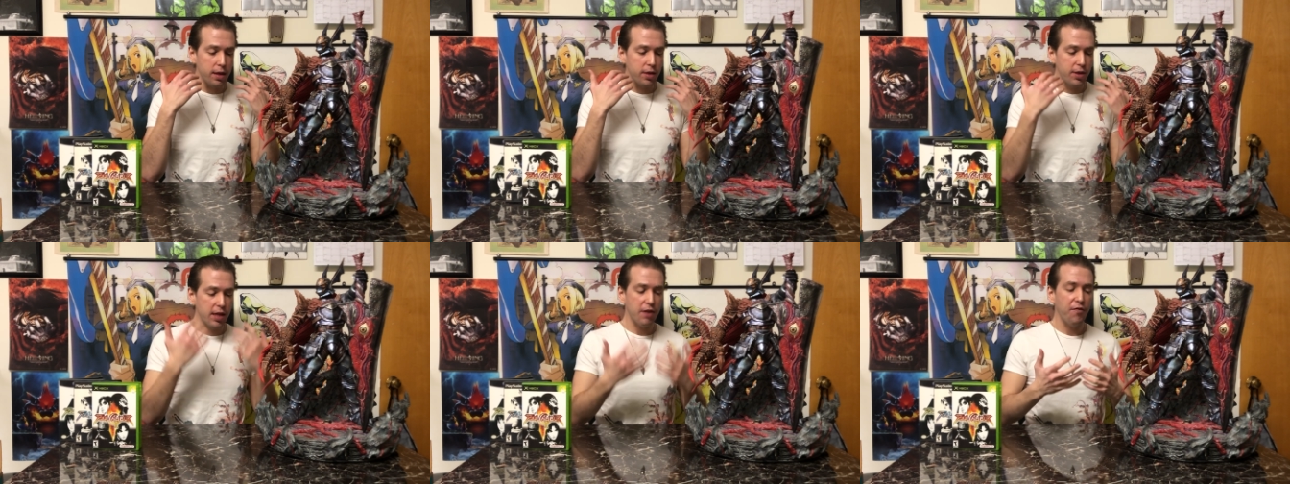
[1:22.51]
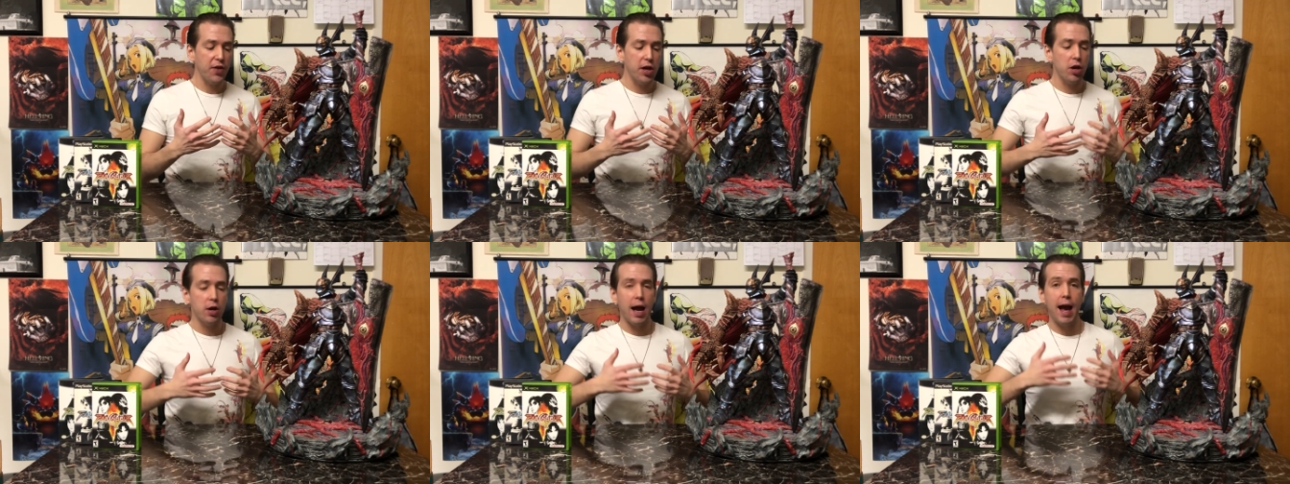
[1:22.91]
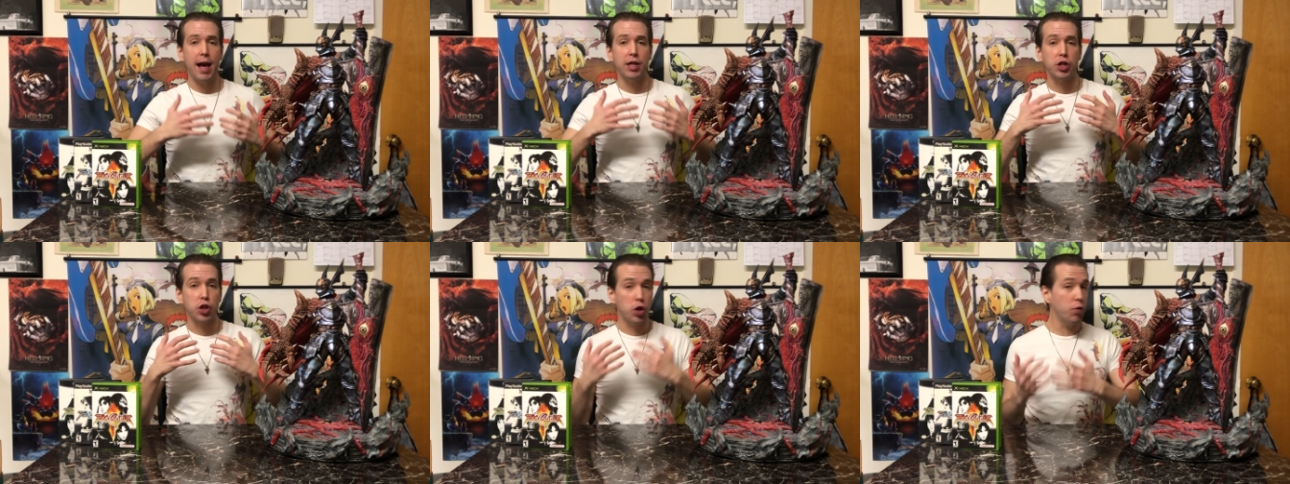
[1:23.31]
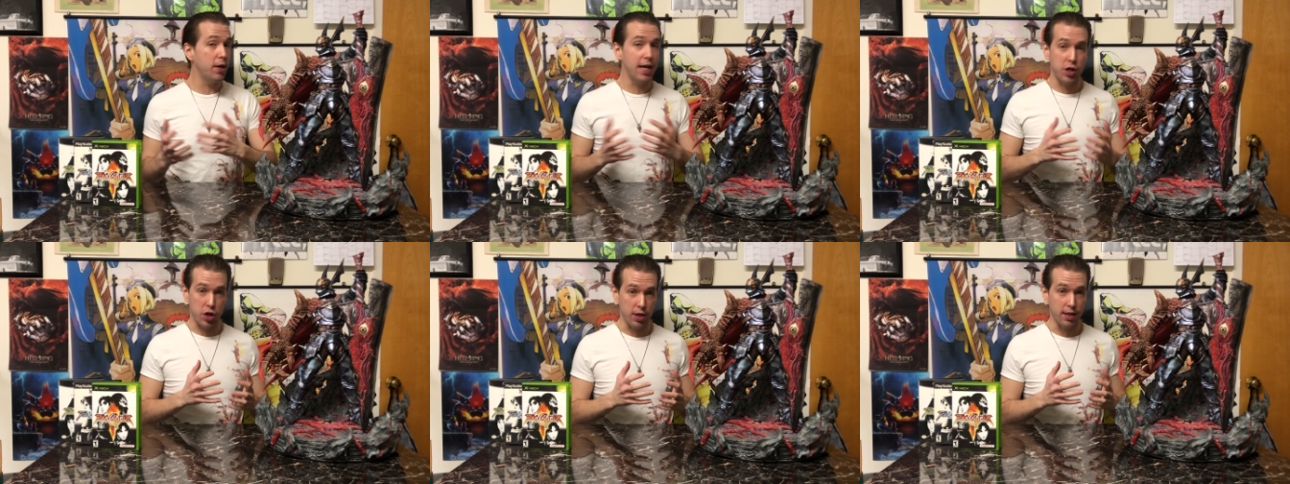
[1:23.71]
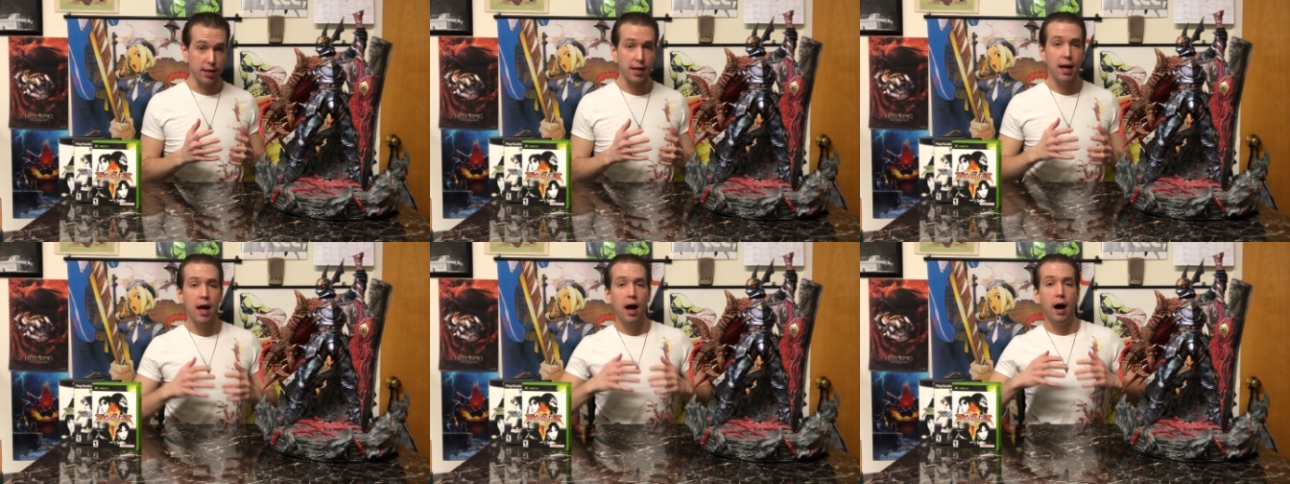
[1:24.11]
this figure has two
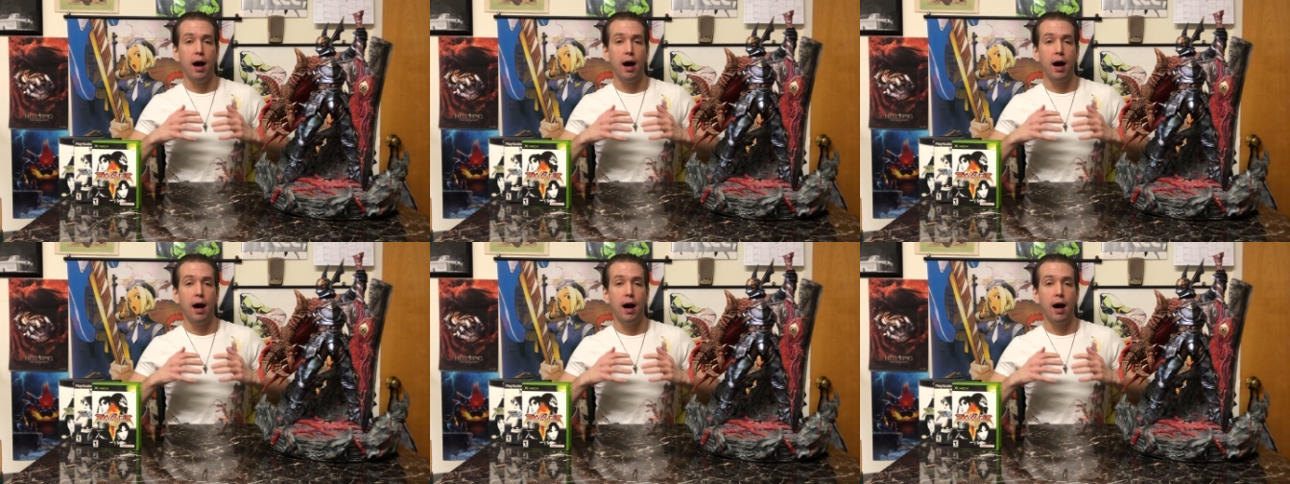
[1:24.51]
editions.